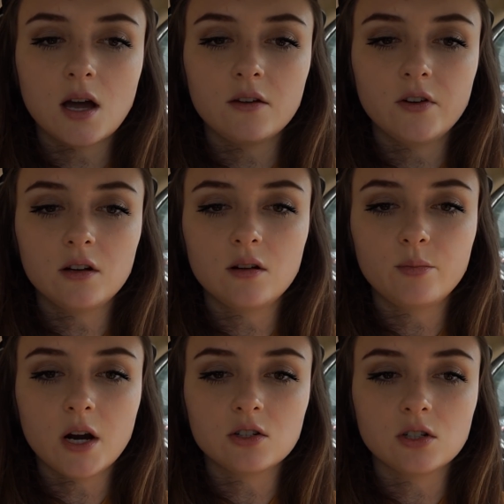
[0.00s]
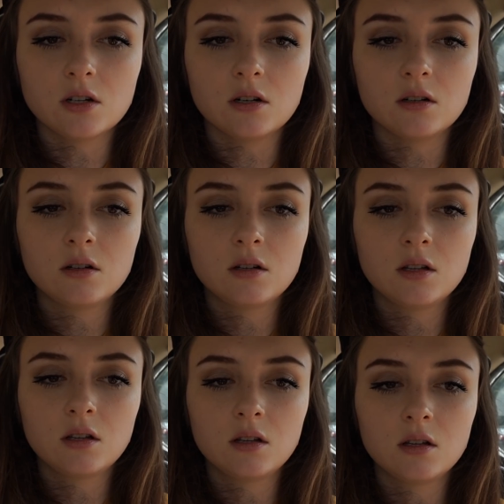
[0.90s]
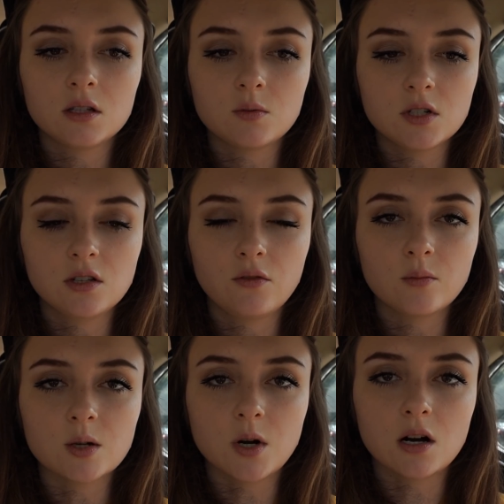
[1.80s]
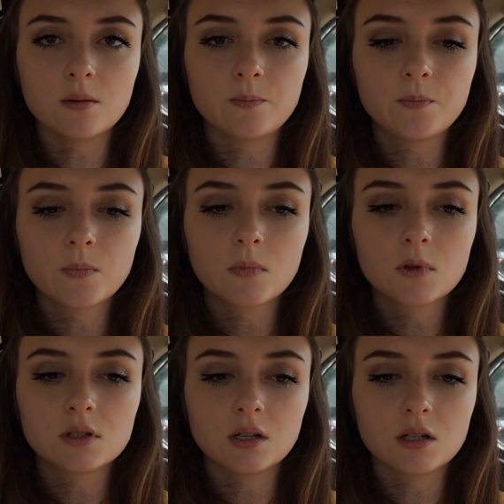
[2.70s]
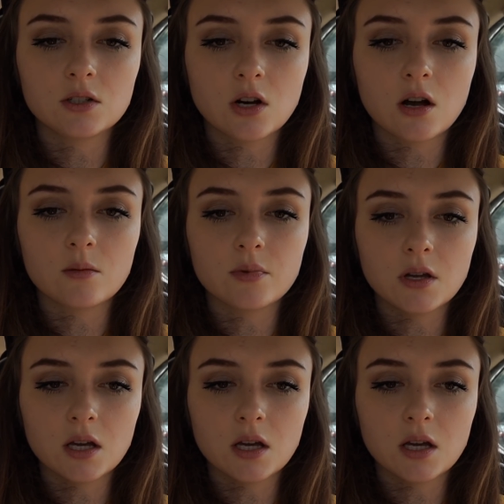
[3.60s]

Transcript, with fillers: I felt a pressure, especially from my mom, to get a job.